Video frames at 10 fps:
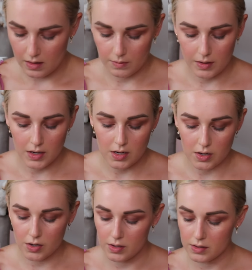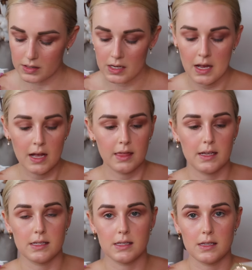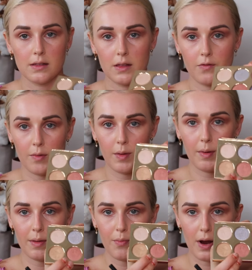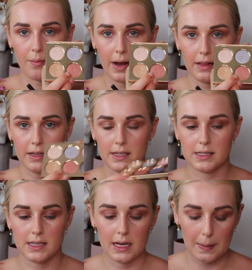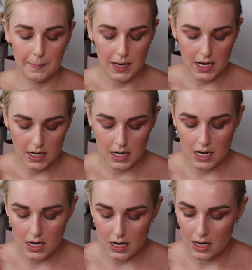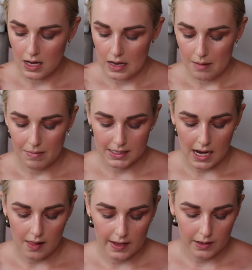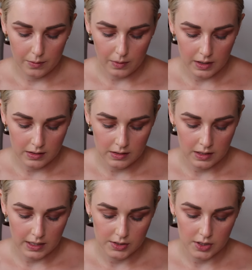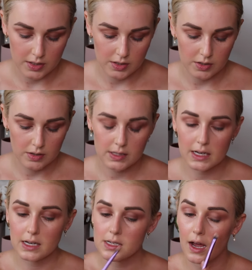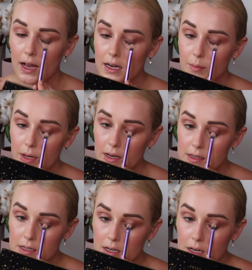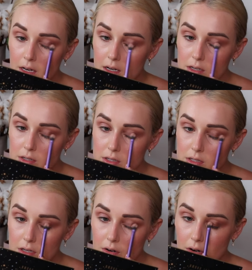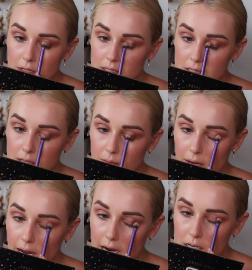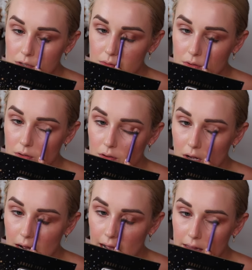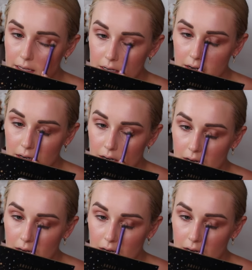I'm gonna use this from the Bobbi Brown palette, this like pinky metallic one, and just use like a tiny bit just across my actual eyelid,